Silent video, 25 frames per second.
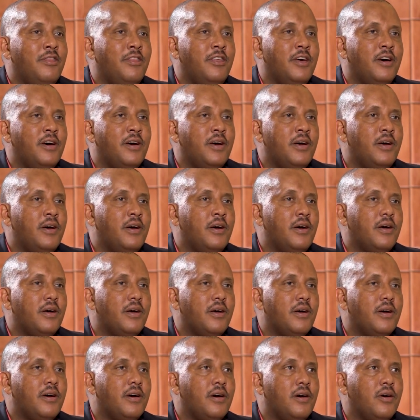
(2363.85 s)
the
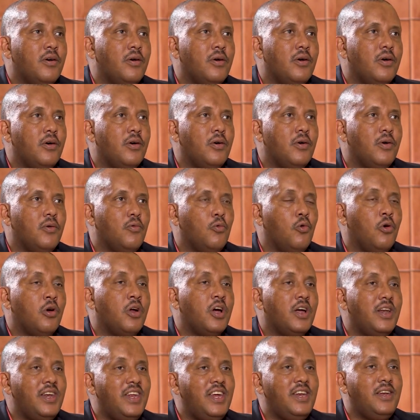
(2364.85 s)

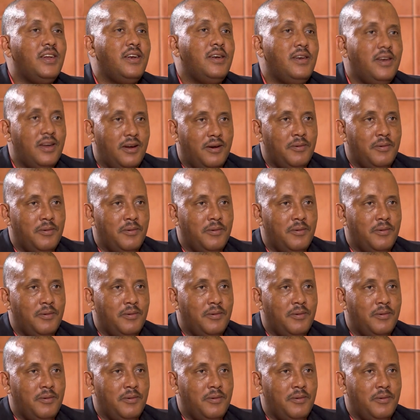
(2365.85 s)
work needed